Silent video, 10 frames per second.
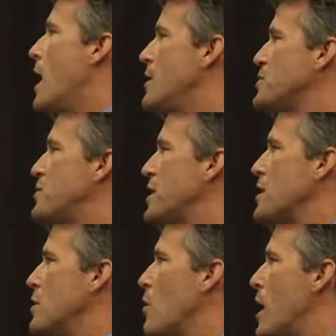This
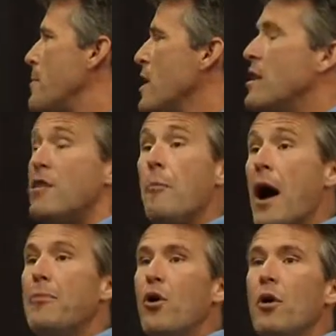particular one. The
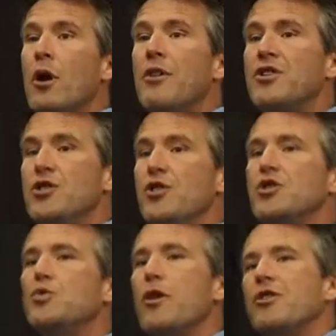bipolar is
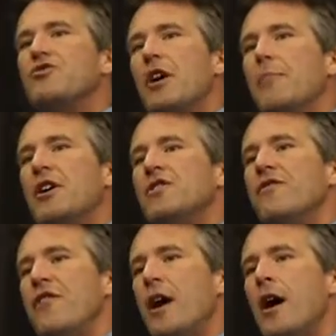used when you're trying to measure
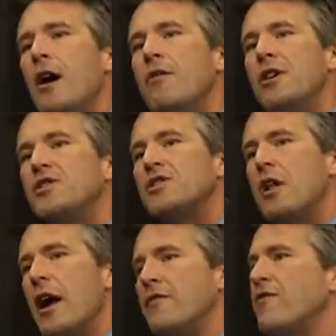very
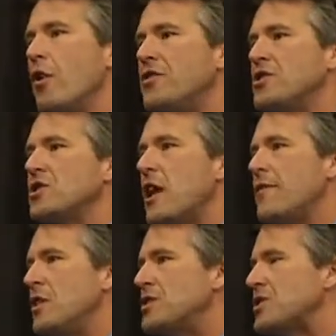slight voltage
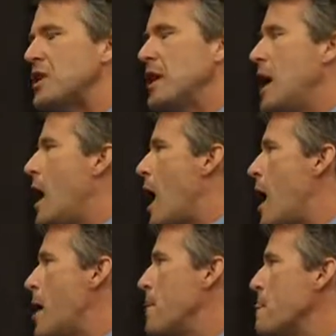levels.
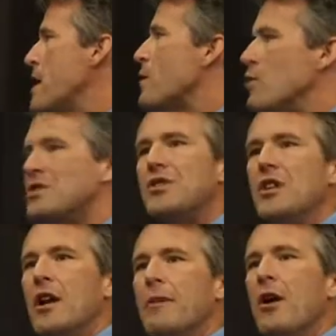We'll
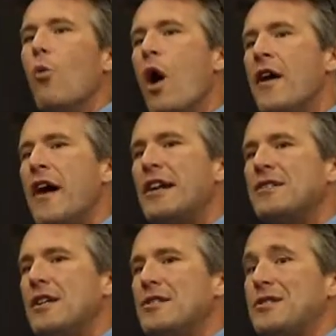see in a minute why
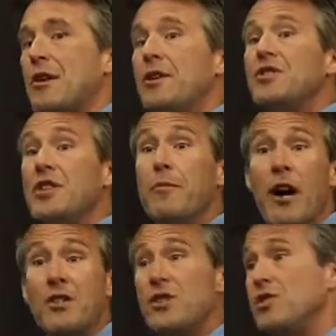that's necessary.
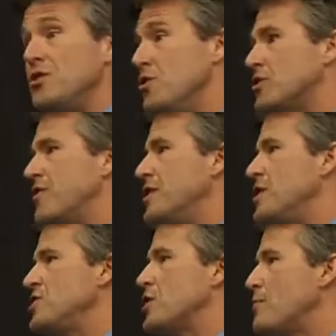CMOS is used for the
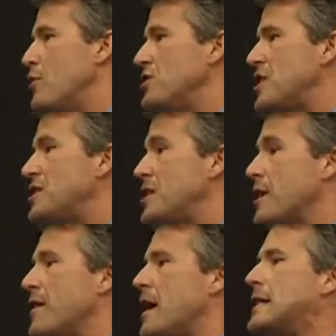digital
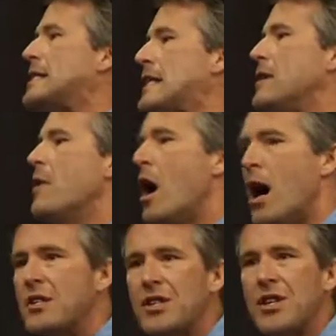processing, and then
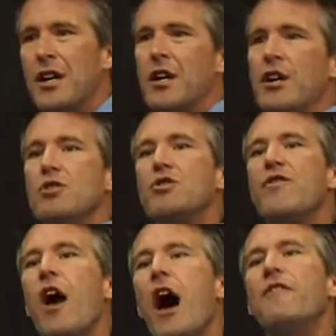DMOS is
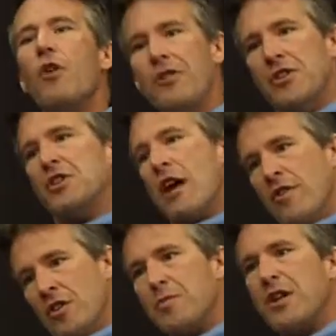used for high voltage
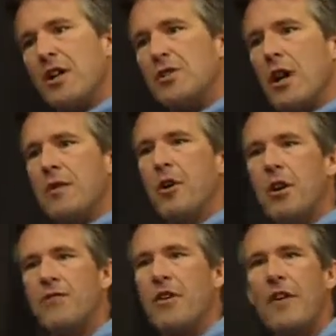levels, because in
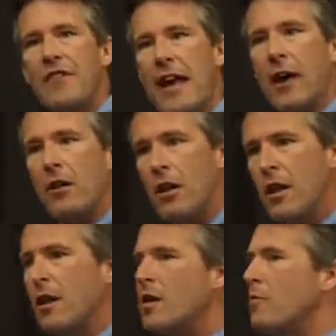automotive you have to handle
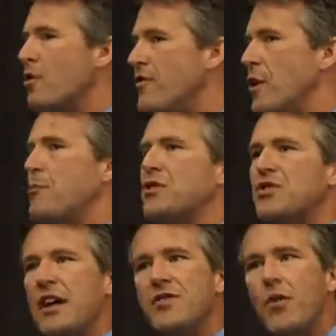both very
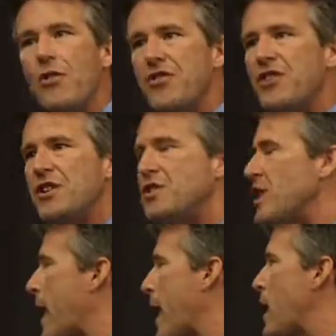precise
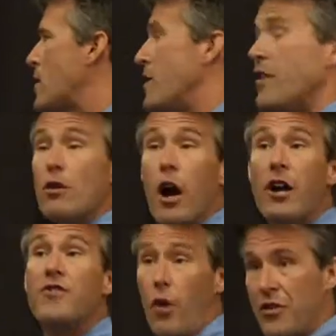voltages and very
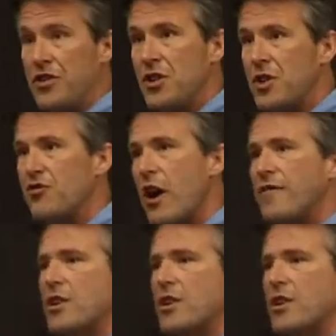large voltages to drive the